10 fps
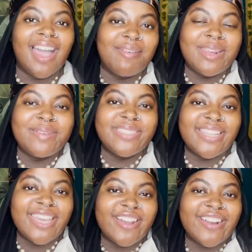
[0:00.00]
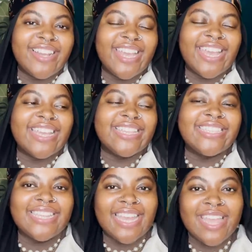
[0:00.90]
Hi, my name is Tahirah, and
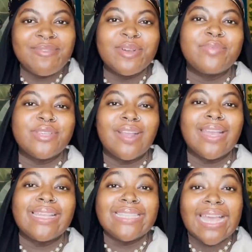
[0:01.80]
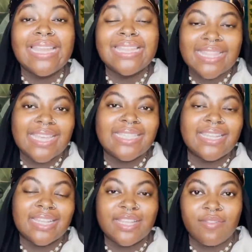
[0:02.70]
today we're gonna to be trying 10 things
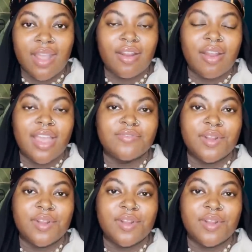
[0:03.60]
that Lili Reinhart has